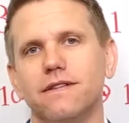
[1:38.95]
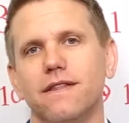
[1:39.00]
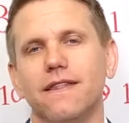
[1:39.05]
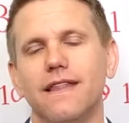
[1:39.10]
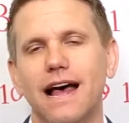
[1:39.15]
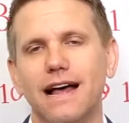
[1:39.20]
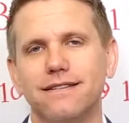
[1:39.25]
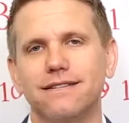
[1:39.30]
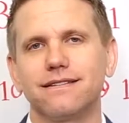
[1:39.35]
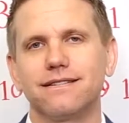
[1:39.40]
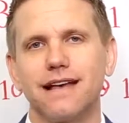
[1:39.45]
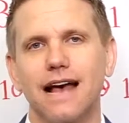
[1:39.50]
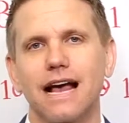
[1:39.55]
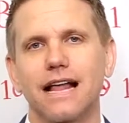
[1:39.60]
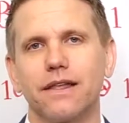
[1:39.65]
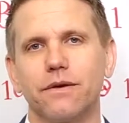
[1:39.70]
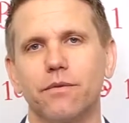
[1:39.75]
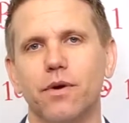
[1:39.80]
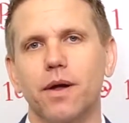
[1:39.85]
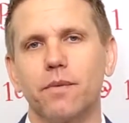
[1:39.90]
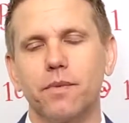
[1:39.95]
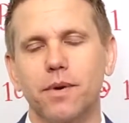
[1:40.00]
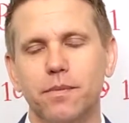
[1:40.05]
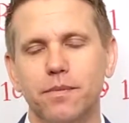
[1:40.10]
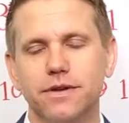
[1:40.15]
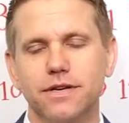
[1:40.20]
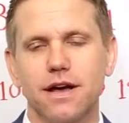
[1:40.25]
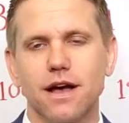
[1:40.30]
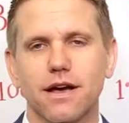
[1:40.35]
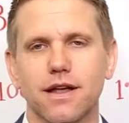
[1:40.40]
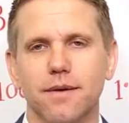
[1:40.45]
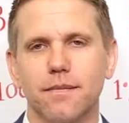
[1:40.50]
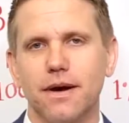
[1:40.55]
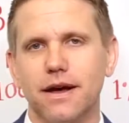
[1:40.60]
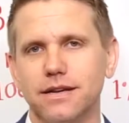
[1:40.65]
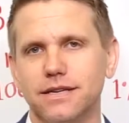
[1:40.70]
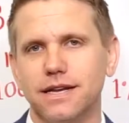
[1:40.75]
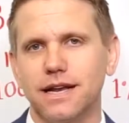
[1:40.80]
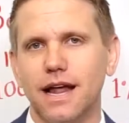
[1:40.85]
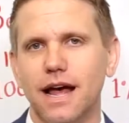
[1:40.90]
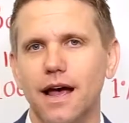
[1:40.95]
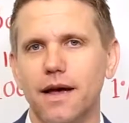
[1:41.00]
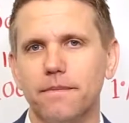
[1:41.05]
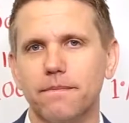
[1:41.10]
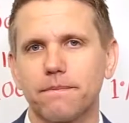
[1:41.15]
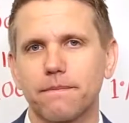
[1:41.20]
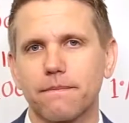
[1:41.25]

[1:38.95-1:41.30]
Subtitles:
And that's exactly what I'm going to be talking about today.